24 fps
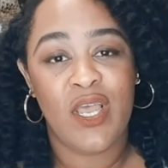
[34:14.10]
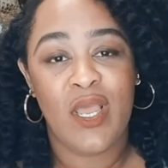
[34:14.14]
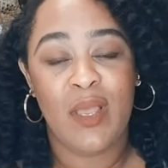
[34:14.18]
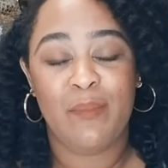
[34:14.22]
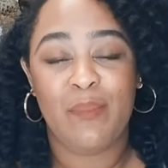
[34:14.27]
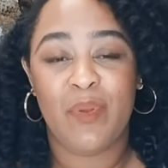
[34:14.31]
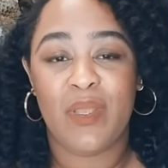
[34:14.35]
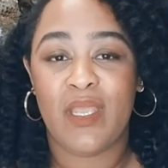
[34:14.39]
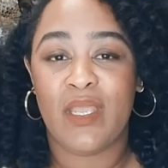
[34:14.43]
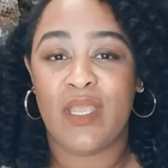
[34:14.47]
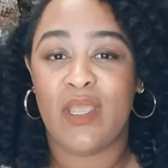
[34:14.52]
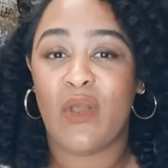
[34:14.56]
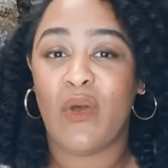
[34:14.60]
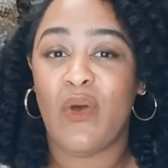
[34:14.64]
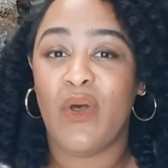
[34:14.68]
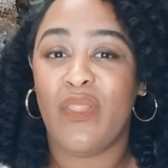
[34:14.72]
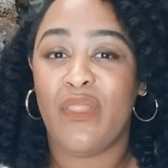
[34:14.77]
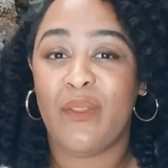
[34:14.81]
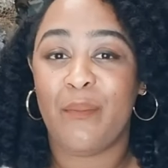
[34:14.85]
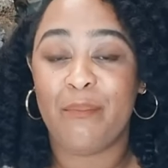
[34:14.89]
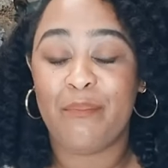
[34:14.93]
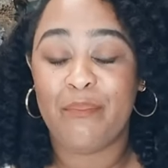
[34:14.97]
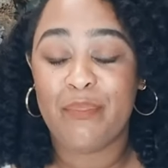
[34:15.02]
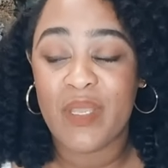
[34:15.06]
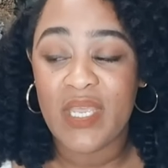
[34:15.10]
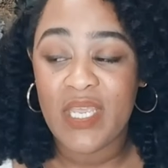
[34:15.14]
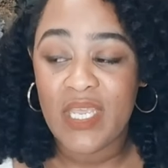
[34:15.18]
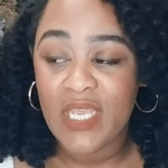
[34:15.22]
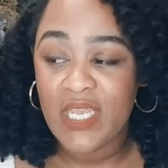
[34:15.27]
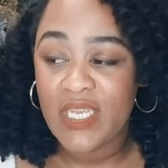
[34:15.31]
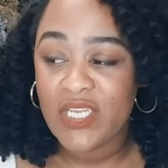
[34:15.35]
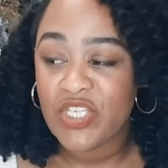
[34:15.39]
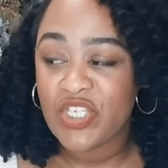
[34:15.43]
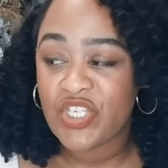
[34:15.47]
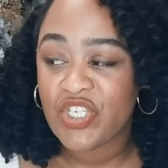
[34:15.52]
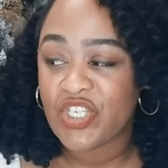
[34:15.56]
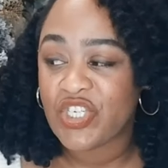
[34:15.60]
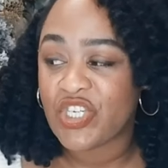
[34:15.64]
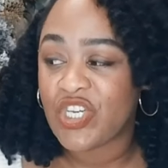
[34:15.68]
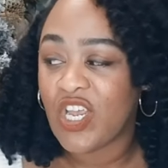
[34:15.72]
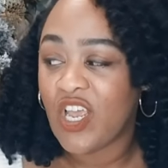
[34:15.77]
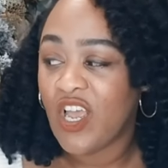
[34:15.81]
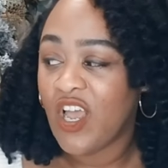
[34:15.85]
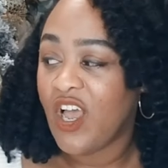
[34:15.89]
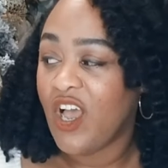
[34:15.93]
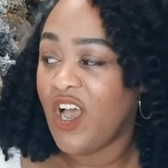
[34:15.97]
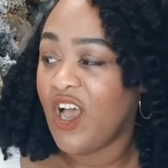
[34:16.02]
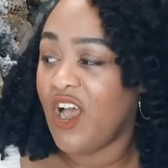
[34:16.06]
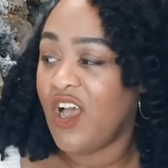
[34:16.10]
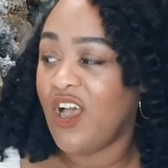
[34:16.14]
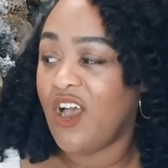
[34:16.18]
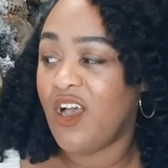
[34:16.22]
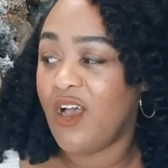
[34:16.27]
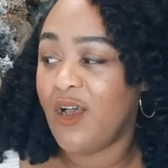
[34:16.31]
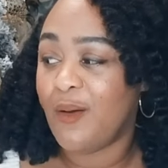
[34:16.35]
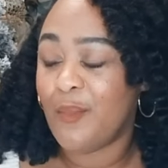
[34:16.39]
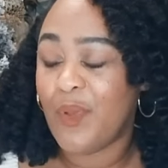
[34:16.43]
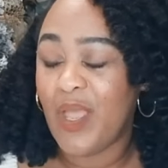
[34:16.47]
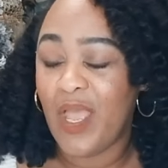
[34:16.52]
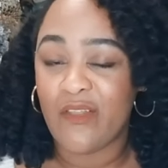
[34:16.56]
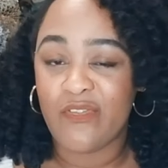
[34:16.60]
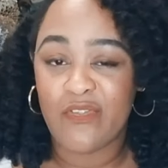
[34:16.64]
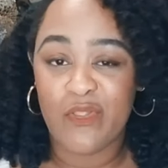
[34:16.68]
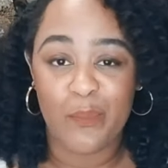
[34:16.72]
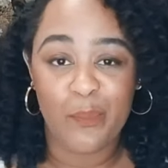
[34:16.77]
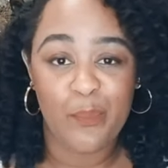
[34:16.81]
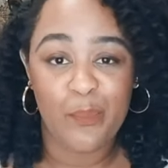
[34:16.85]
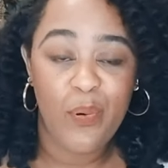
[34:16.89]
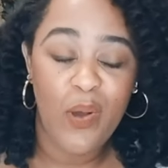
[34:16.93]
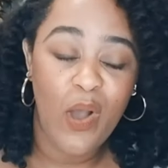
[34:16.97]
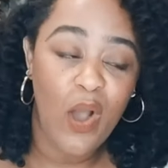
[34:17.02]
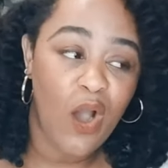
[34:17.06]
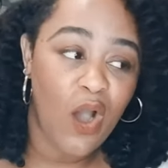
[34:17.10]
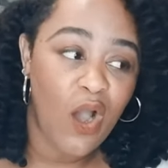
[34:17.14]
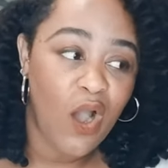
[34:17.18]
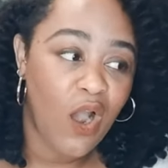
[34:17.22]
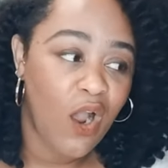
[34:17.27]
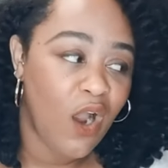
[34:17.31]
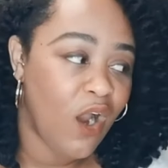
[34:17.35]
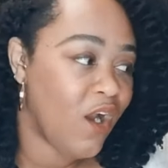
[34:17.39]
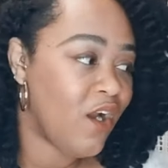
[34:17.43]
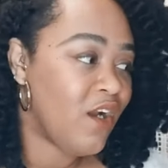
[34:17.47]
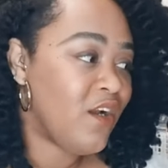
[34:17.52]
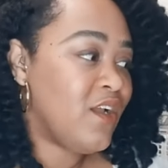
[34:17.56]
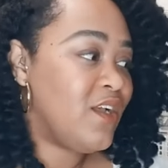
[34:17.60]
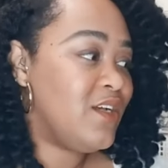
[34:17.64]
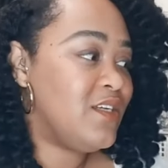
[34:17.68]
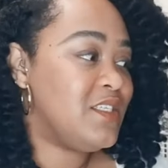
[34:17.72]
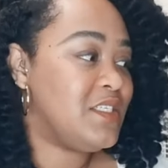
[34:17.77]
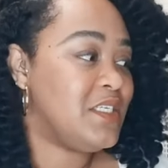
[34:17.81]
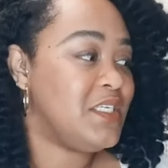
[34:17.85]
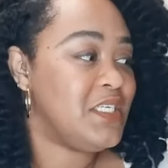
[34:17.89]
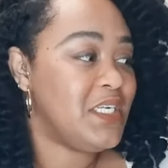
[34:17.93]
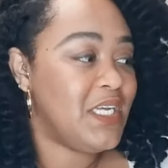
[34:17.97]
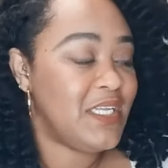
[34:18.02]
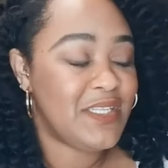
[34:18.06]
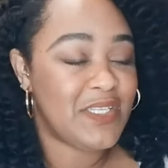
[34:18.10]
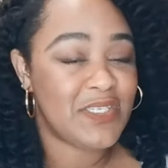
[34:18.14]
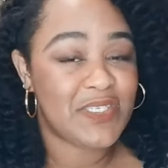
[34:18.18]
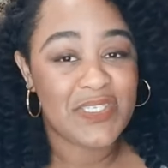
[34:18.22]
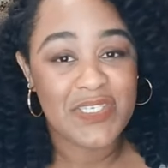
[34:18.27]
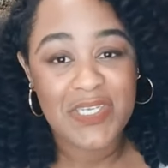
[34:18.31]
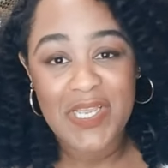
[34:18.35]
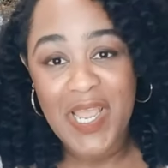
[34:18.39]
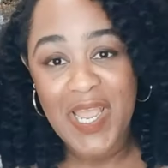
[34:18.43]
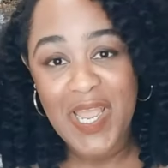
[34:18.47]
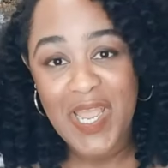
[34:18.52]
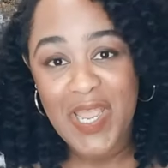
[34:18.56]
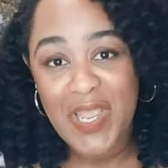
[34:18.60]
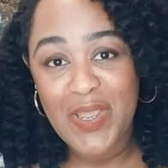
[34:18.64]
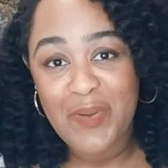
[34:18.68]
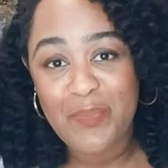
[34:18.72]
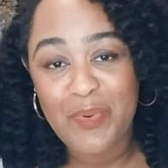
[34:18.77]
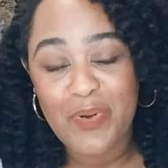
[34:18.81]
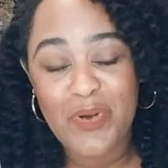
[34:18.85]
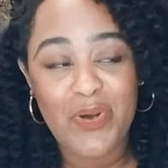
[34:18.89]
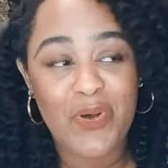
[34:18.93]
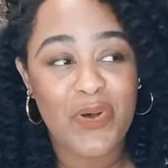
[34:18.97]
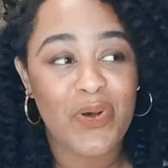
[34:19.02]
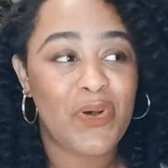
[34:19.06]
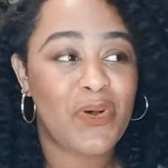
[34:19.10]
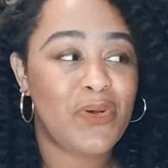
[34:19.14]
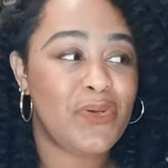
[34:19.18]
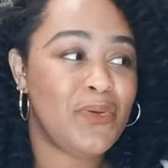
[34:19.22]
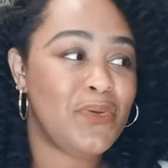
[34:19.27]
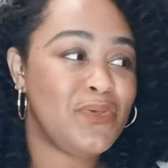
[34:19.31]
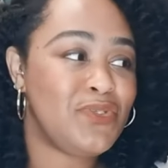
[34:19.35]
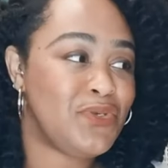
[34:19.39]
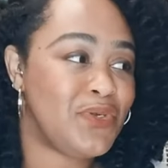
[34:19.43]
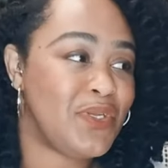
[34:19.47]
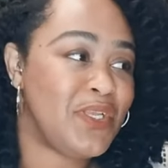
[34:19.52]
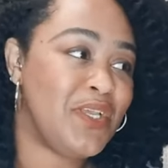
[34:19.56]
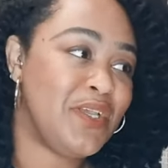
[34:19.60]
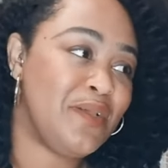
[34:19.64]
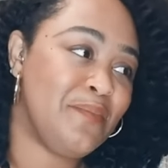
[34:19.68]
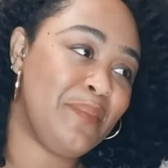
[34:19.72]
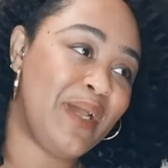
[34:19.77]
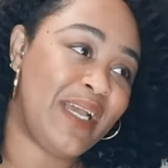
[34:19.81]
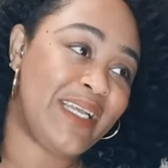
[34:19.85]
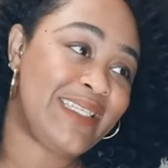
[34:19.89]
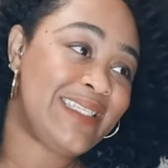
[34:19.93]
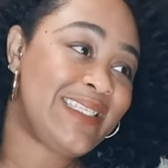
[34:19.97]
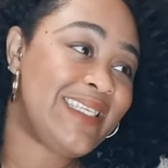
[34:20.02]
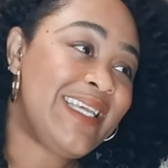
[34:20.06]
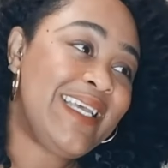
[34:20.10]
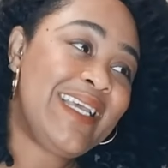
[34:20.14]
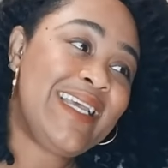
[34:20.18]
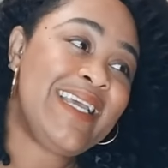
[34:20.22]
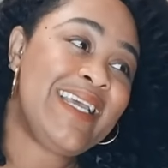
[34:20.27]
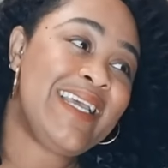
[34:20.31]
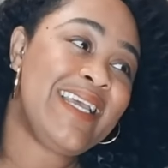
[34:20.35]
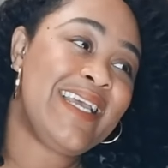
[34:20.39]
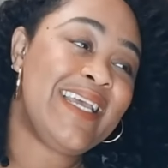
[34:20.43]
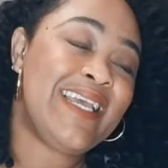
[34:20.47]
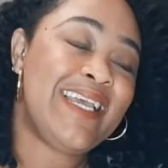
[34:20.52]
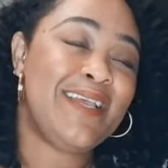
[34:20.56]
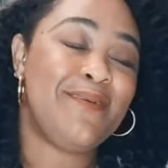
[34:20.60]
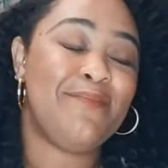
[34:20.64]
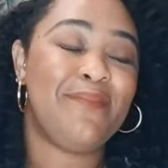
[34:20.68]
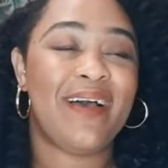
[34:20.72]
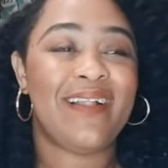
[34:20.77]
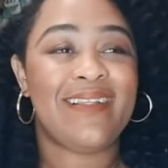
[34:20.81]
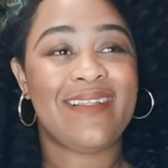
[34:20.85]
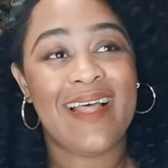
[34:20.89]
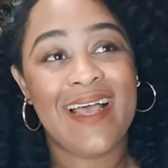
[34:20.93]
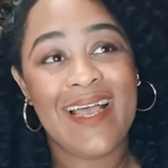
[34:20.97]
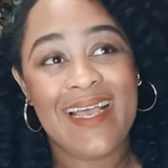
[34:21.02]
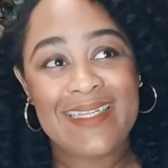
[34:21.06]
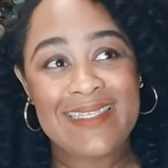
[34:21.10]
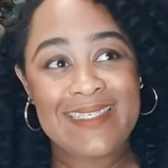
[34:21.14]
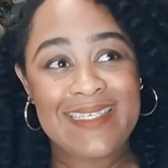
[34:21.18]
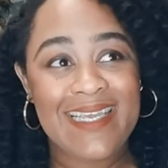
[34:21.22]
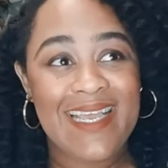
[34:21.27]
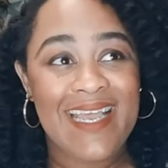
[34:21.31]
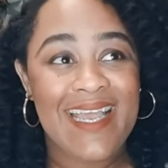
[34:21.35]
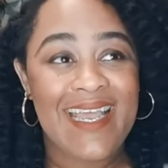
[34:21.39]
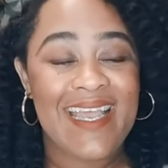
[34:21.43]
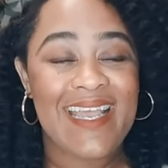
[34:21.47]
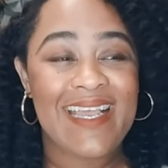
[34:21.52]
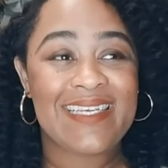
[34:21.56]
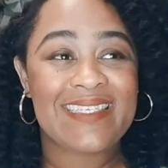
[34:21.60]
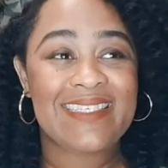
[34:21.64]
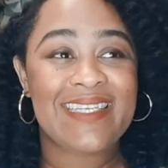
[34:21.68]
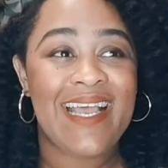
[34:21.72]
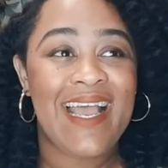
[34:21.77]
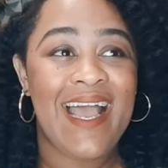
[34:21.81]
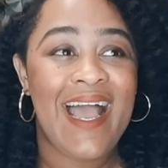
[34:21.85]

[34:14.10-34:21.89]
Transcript: being on the beach, um, at the park, sitting at the table, drinking my tea, my lattes.